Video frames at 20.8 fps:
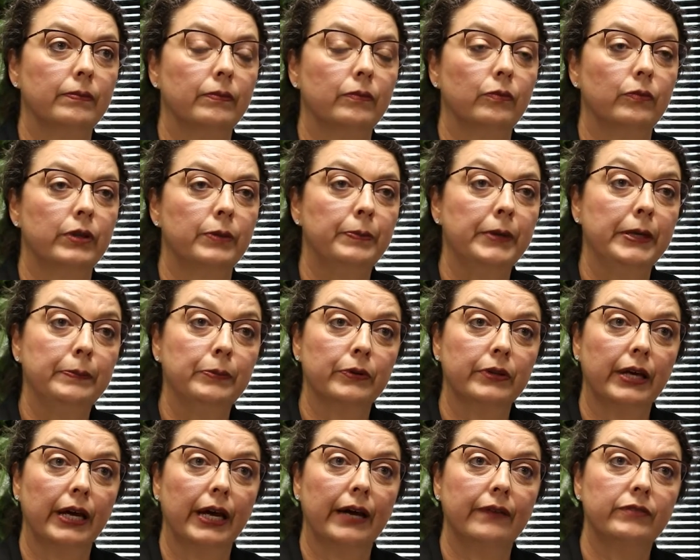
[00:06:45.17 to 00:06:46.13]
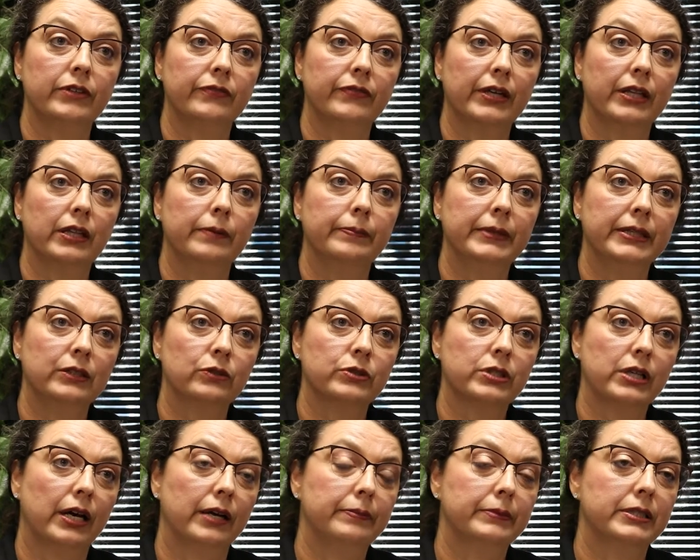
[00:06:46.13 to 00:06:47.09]
with people that have developmental
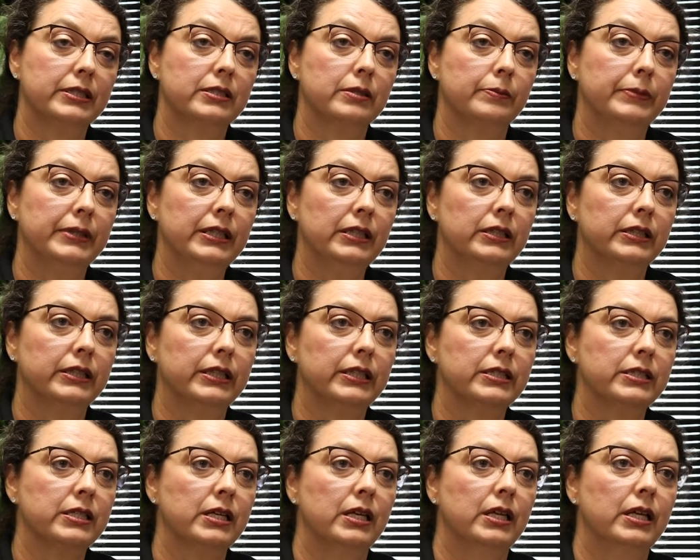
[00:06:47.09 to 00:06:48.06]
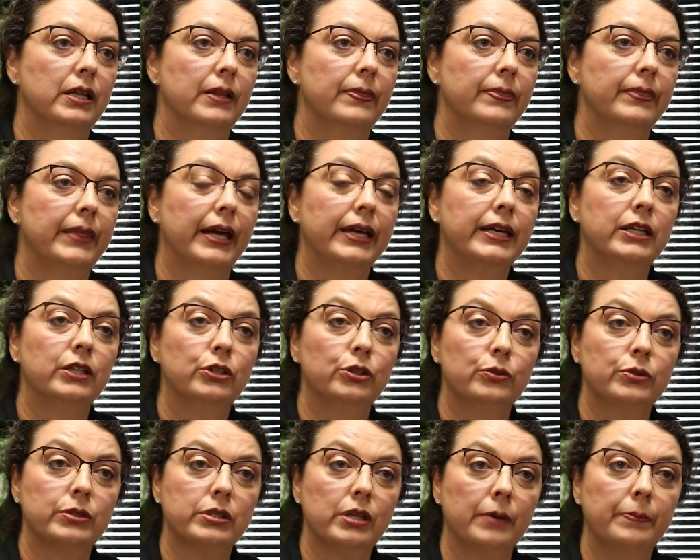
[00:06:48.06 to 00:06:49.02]
type disabilities, they can
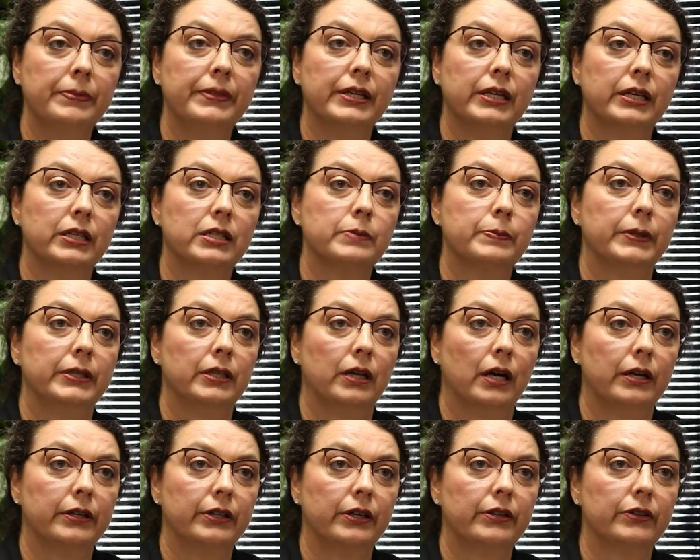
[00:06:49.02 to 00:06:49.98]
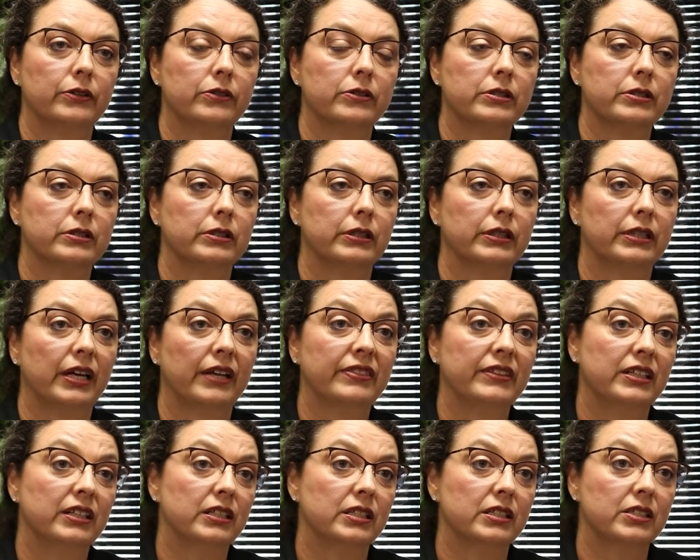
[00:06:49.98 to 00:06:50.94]
do some things but not others. And I
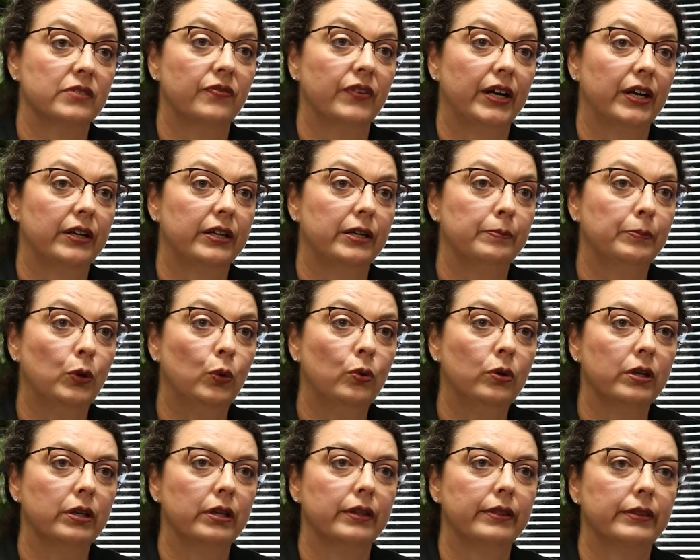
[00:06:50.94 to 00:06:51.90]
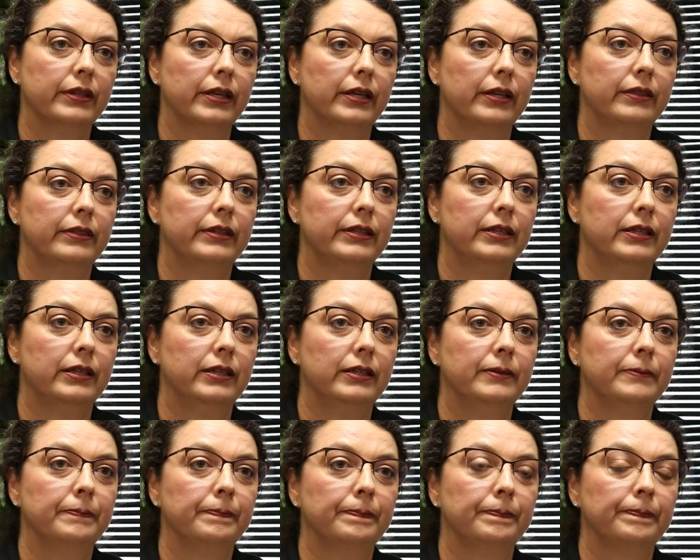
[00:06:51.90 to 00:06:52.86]
think it's very important that the
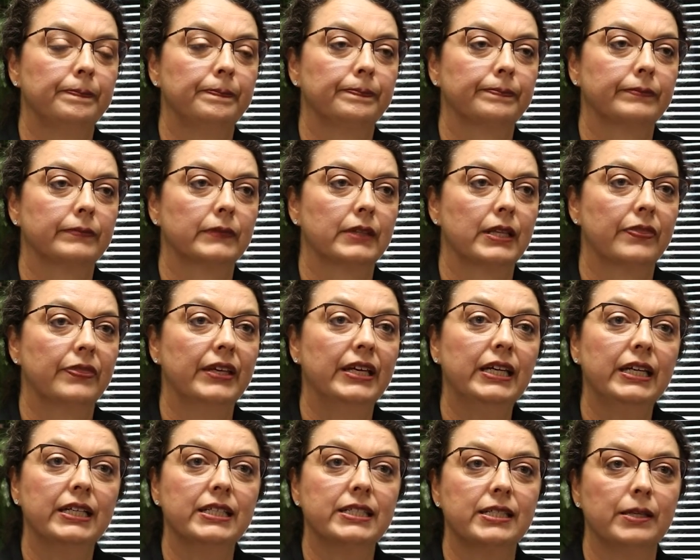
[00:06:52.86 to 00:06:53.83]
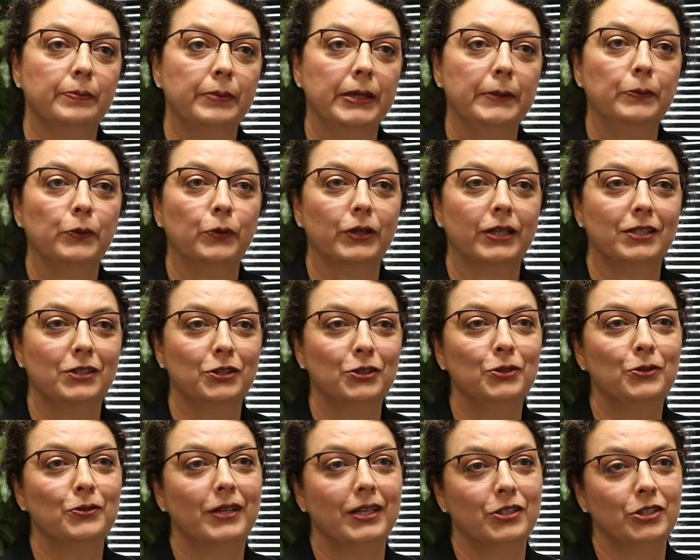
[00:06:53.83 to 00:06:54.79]
things that people can
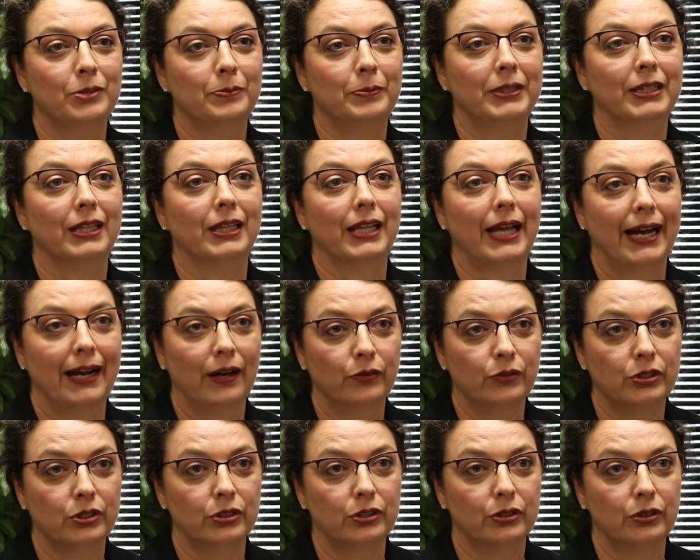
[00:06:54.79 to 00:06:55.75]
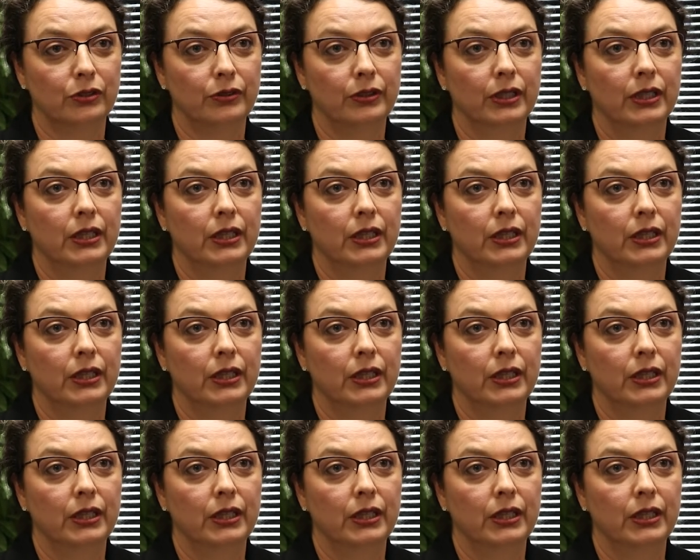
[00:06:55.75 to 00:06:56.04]
do, they should be allowed to do.